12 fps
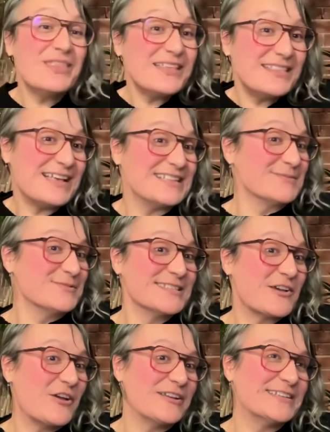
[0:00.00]
that that's what's
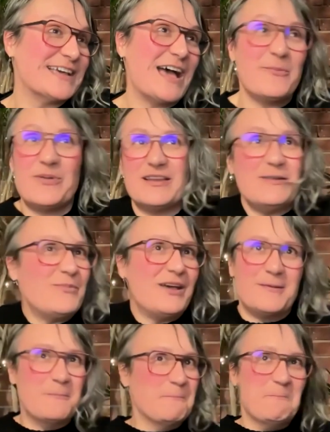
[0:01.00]
going to happen,
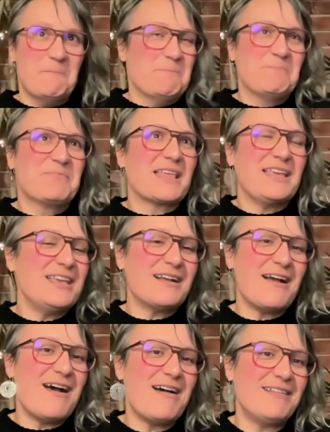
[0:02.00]
but you
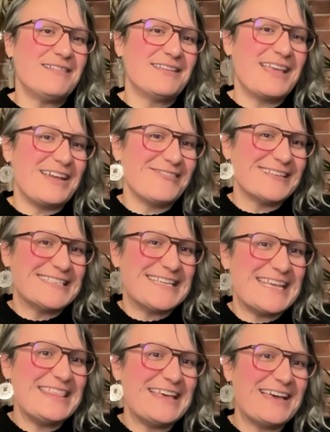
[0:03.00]
can't
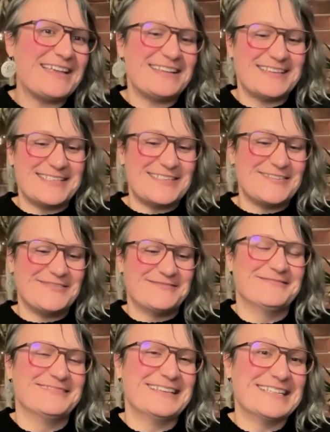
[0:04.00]
guarantee that
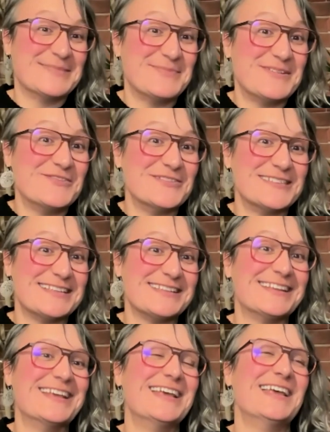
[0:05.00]
until it's built.
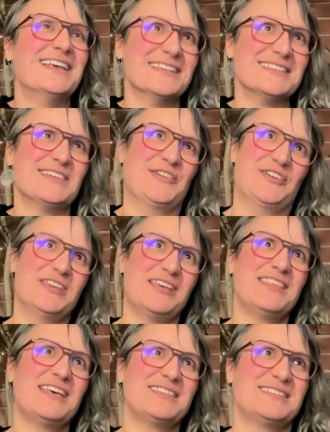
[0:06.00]
And so
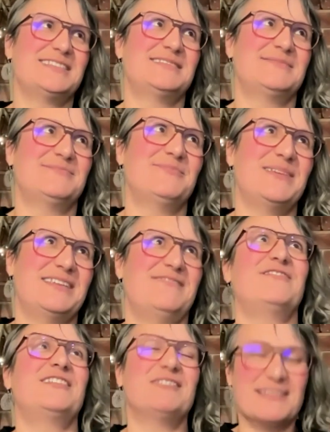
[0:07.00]
that's been
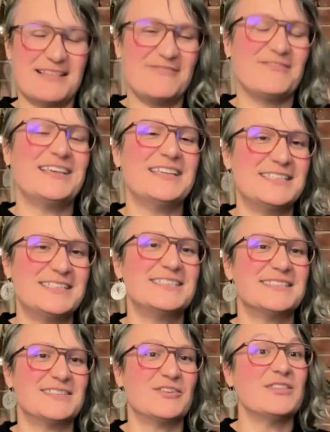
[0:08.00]
very lovely to
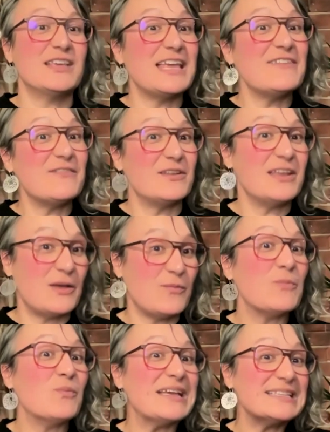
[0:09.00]
just know that even
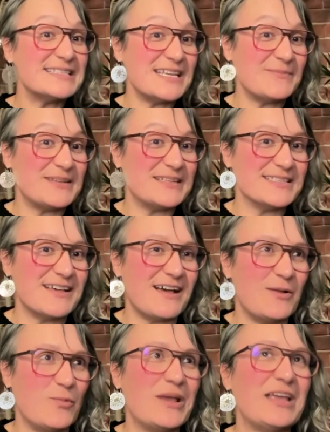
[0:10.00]
when we step
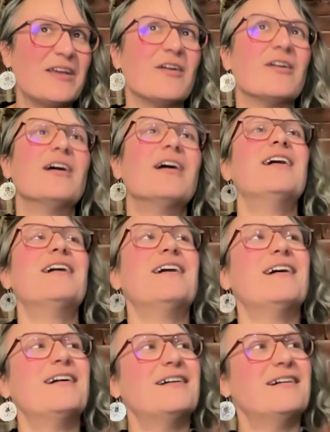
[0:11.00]
inside, we go,
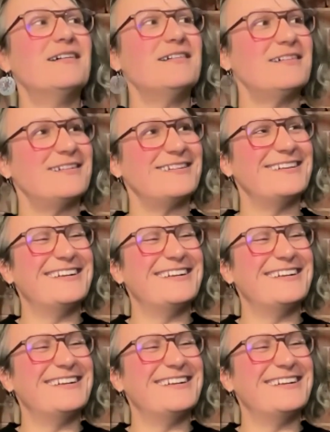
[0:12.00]
oh,